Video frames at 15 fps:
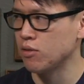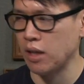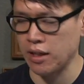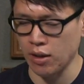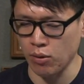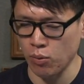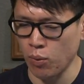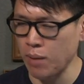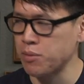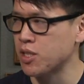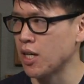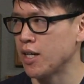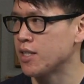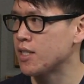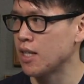I, I can't
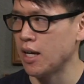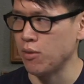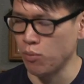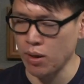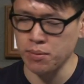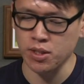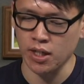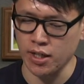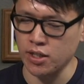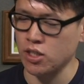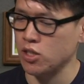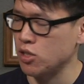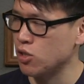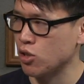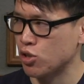imagine. And
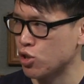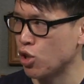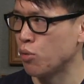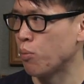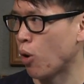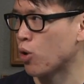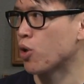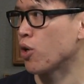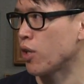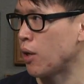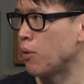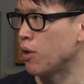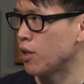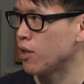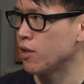websites, there's no marker that
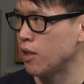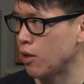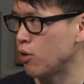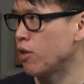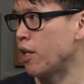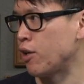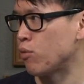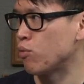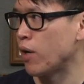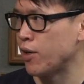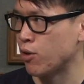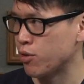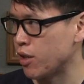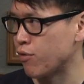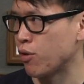will let, let it
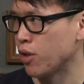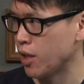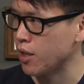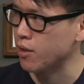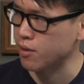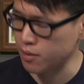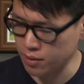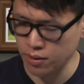render differently. Right.